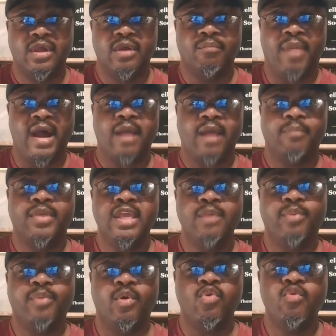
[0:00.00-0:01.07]
by
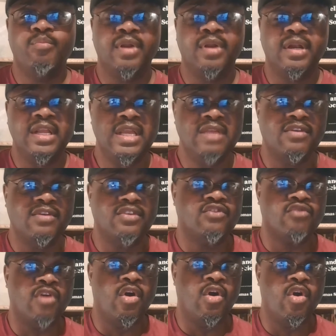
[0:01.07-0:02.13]
people who believe in
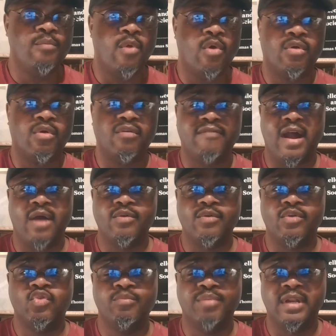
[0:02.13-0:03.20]
strong moral
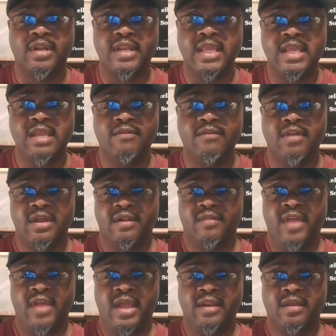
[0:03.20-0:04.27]
values, who believe
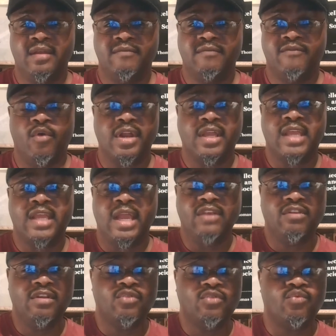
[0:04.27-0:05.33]
that
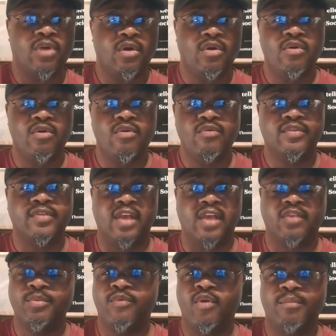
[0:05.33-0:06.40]
Fornication is wrong.
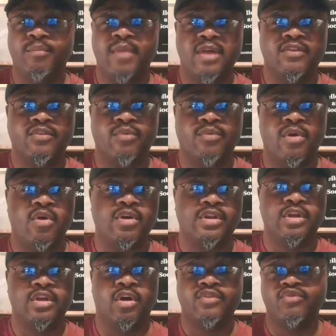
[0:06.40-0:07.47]
Sex before marriage is wrong.
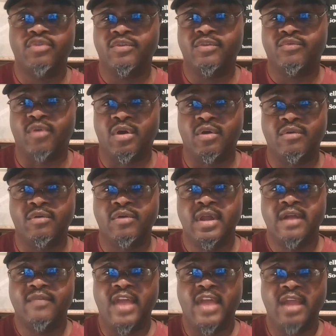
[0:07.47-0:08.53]
Adultery is wrong.
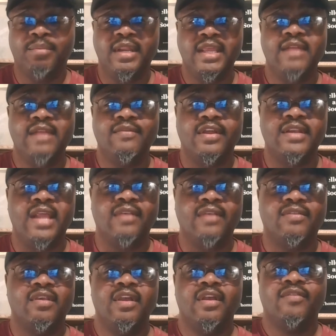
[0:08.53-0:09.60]
They believe that
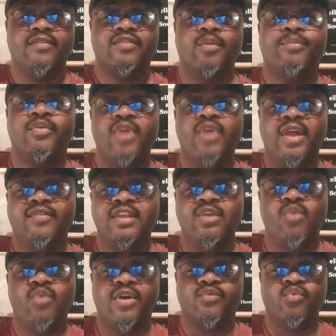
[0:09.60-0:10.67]
that's
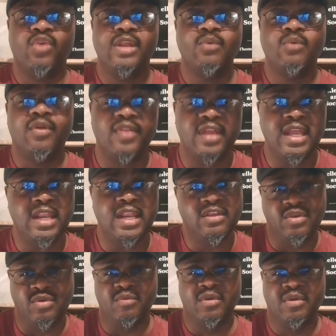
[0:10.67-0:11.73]
suppressing what's really within
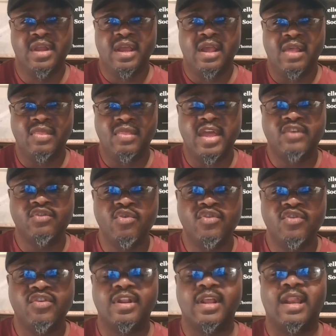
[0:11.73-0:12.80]
you and that you
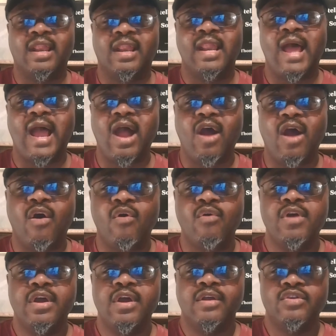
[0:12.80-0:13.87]
should
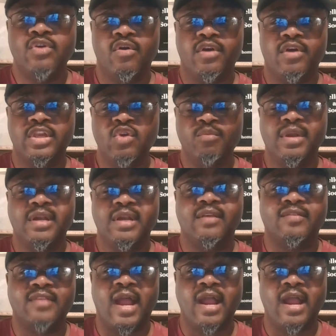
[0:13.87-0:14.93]
allow your human
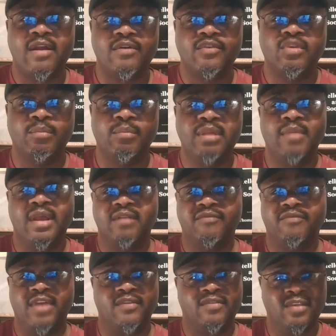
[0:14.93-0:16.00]
desires to be
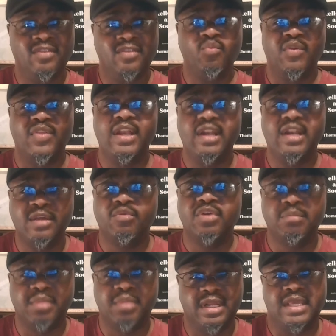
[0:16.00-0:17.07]
manifest. This is what they
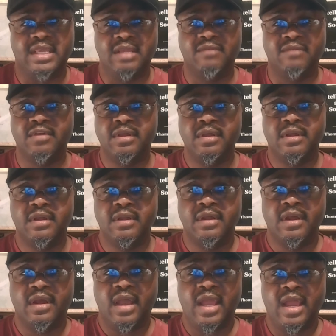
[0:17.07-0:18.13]
literally believe.
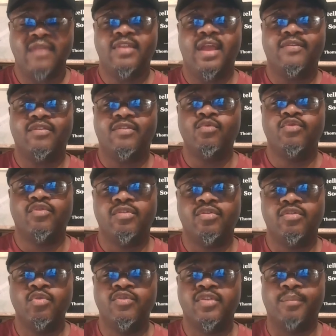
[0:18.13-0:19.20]
And that to,
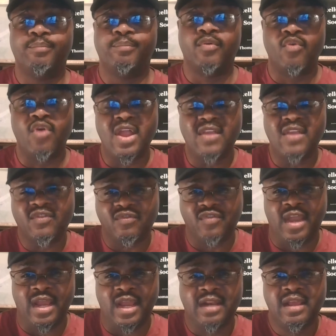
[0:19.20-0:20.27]
to suppress
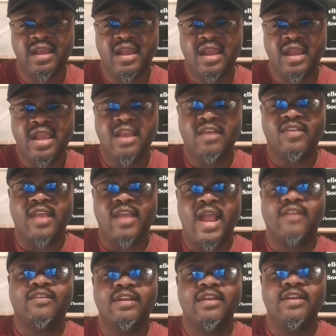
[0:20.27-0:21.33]
that is
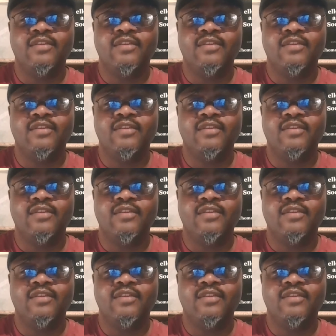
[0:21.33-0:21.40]
actually